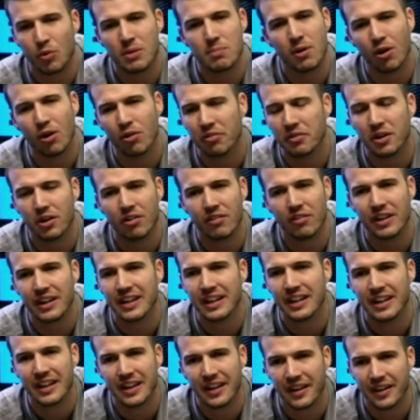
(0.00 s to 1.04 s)
We both know
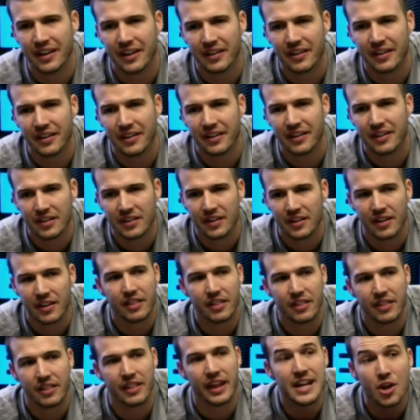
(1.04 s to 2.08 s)
they did.
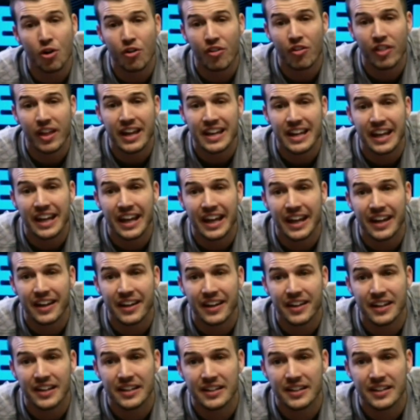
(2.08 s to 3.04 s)
They know they did.